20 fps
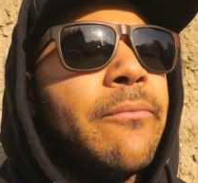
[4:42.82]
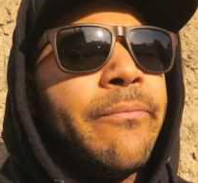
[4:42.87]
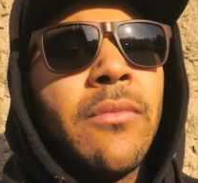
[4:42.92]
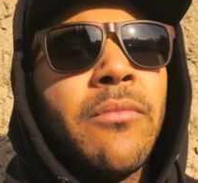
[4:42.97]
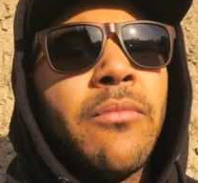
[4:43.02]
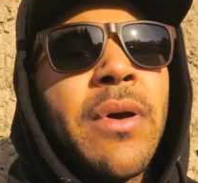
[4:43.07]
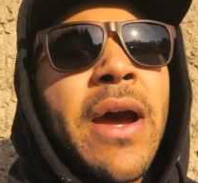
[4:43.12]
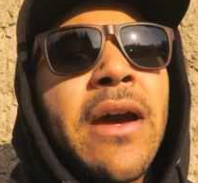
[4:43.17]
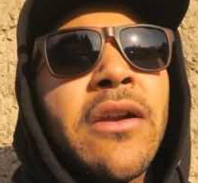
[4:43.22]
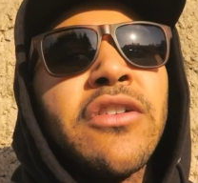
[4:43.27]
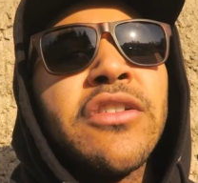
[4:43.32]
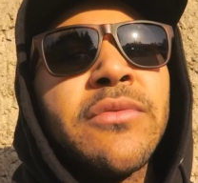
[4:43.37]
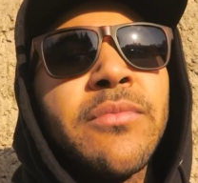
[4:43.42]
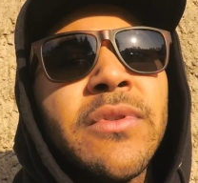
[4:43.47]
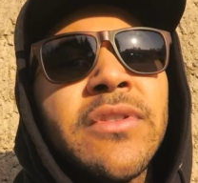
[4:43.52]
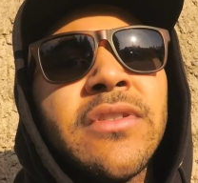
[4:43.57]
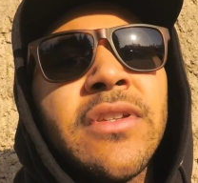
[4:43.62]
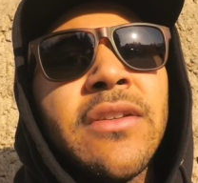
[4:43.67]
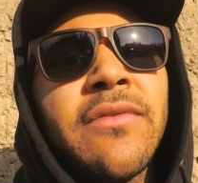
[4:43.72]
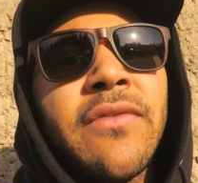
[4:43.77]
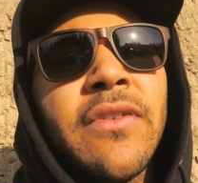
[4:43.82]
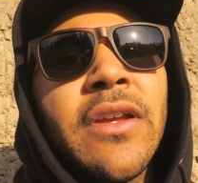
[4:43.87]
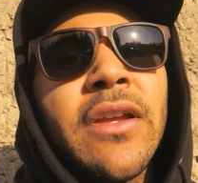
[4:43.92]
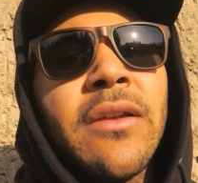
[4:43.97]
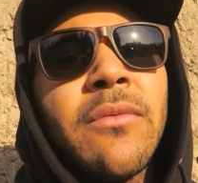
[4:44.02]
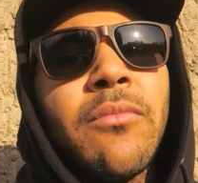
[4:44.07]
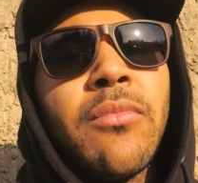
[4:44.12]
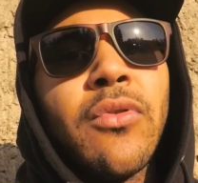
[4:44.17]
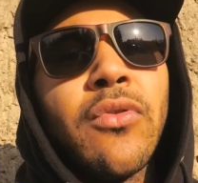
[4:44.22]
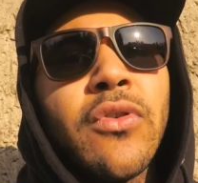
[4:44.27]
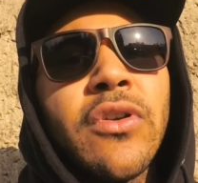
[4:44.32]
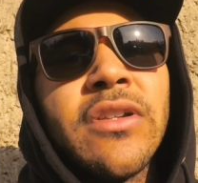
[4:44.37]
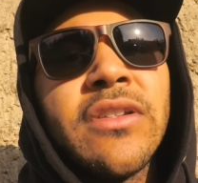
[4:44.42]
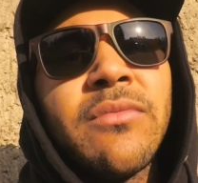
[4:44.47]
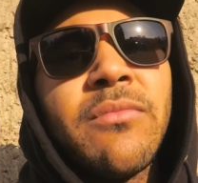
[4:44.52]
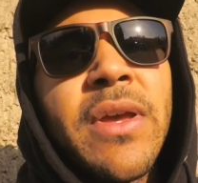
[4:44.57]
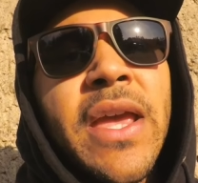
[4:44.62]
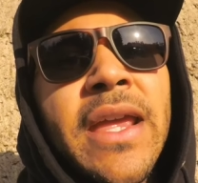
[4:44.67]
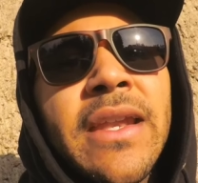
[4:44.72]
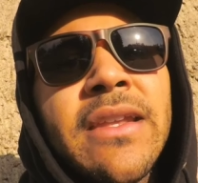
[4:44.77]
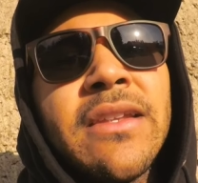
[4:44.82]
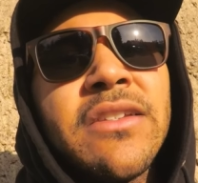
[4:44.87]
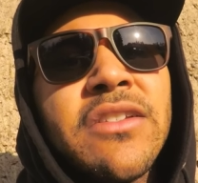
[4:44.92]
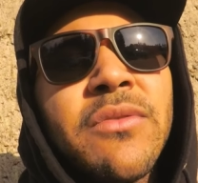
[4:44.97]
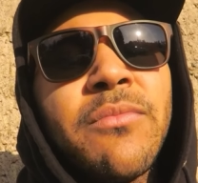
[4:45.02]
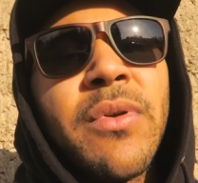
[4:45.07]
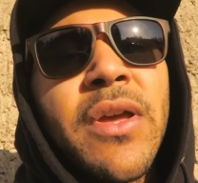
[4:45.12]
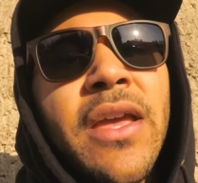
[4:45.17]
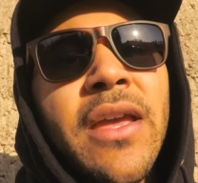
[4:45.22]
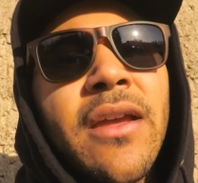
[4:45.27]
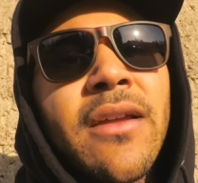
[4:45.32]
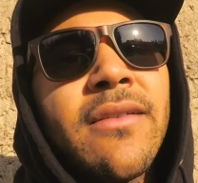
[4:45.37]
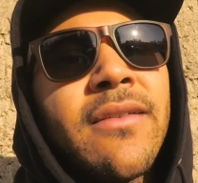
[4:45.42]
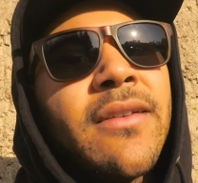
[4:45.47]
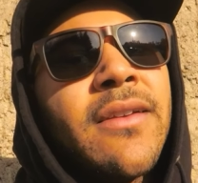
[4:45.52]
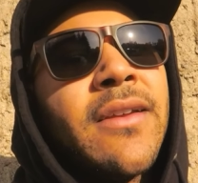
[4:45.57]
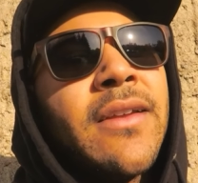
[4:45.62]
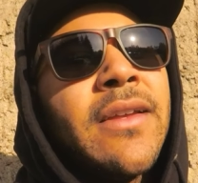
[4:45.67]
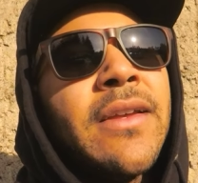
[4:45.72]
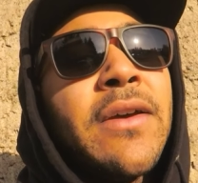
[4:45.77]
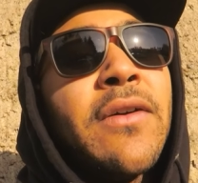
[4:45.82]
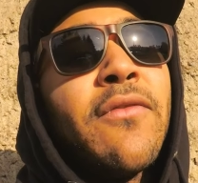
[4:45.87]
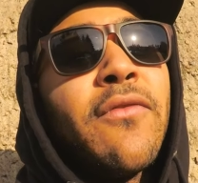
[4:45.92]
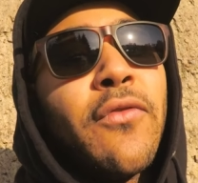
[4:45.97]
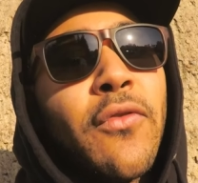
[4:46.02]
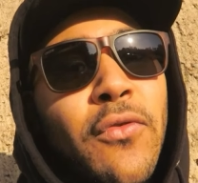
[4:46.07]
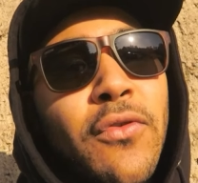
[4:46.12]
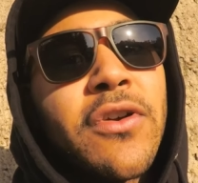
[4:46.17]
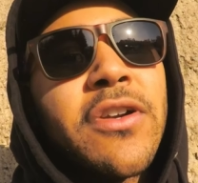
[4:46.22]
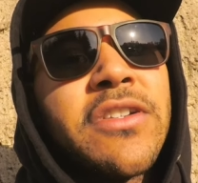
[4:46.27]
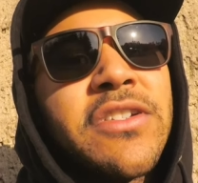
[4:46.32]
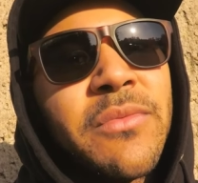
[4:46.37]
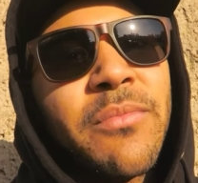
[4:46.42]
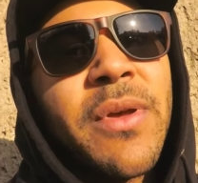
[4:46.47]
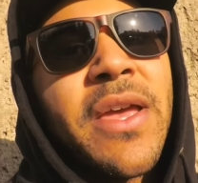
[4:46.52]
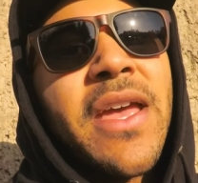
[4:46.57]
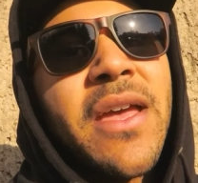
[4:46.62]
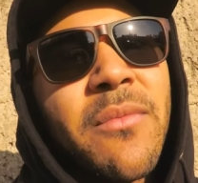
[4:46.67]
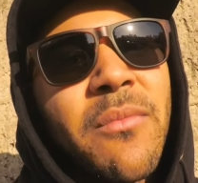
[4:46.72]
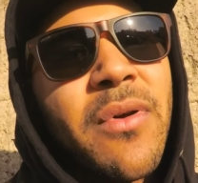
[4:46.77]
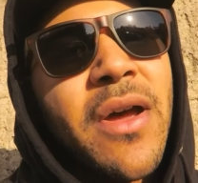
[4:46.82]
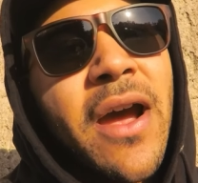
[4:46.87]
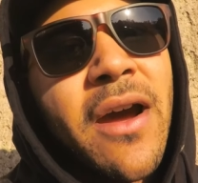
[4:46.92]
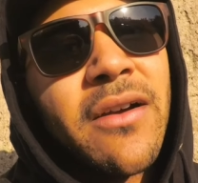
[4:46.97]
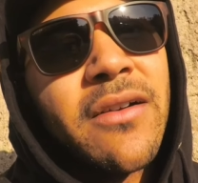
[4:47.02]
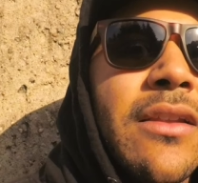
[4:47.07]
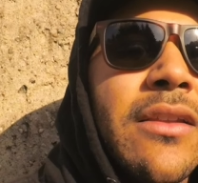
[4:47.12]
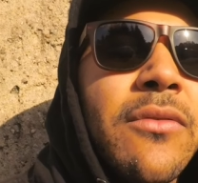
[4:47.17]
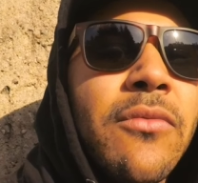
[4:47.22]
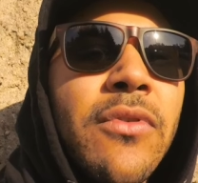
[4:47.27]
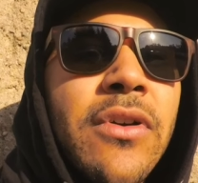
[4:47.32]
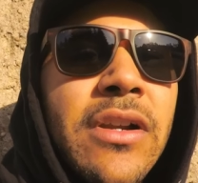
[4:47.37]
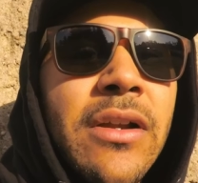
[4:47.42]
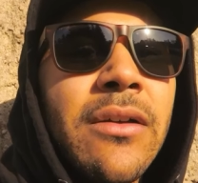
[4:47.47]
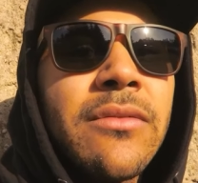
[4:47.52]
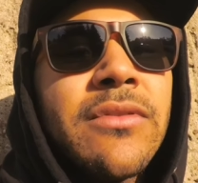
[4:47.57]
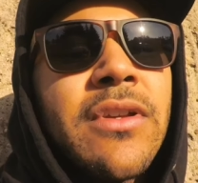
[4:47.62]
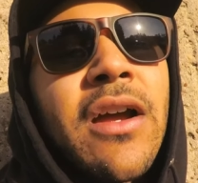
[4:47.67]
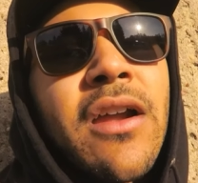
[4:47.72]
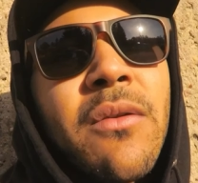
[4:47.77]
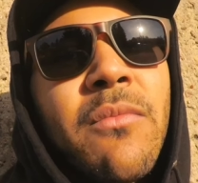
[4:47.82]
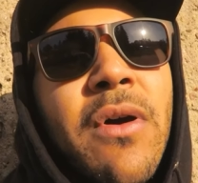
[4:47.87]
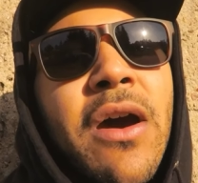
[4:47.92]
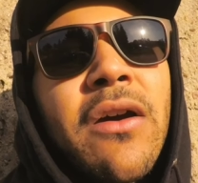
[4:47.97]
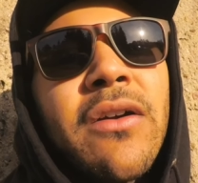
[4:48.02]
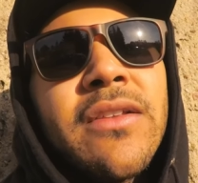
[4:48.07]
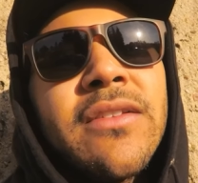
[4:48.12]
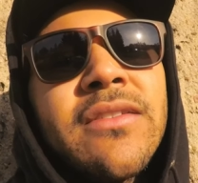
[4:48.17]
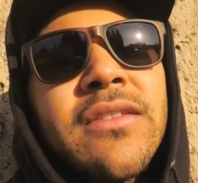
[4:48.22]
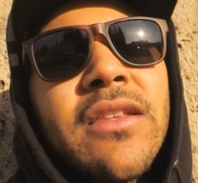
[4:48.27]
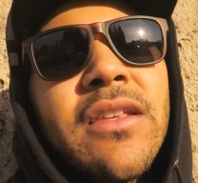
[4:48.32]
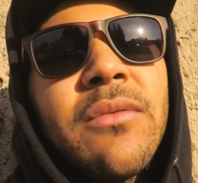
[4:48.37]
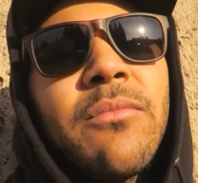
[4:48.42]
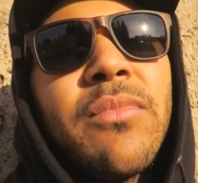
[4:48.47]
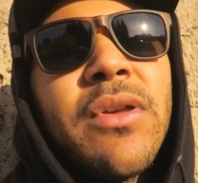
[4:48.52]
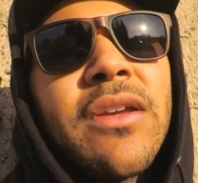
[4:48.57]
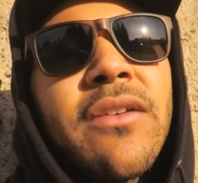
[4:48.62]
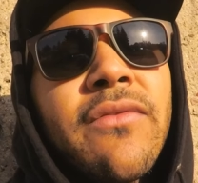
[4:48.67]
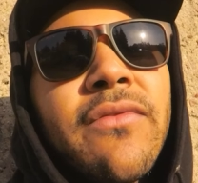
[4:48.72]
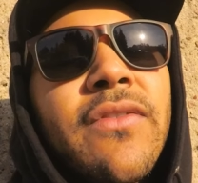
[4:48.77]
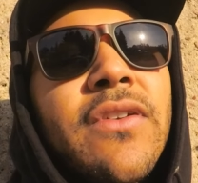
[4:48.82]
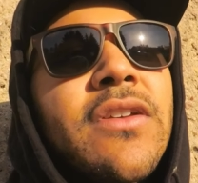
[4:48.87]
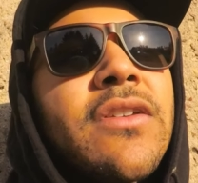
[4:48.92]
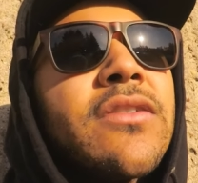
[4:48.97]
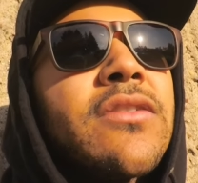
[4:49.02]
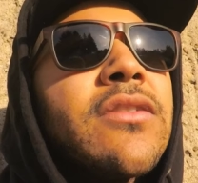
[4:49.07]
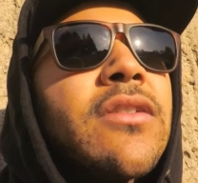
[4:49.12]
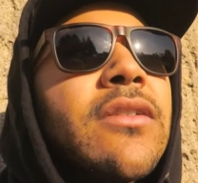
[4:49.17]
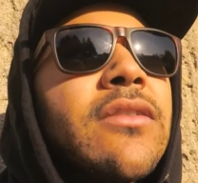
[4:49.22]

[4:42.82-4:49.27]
powder specific boards made in Japan for Japan powder. The one I'm talking about is the Big Fish.